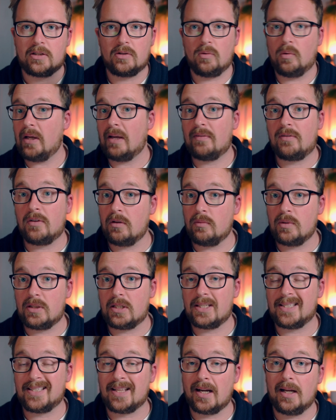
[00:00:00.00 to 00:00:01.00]
So all you have to do is
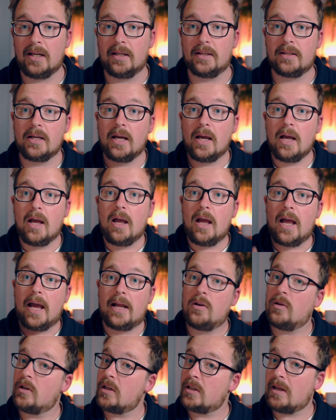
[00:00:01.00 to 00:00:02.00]
style it.
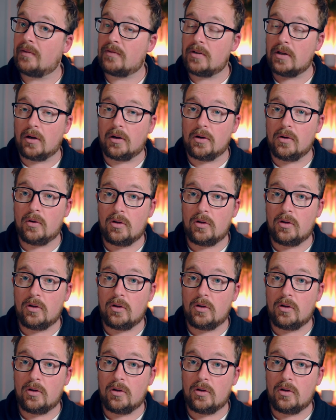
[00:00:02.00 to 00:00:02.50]
And you just have to go to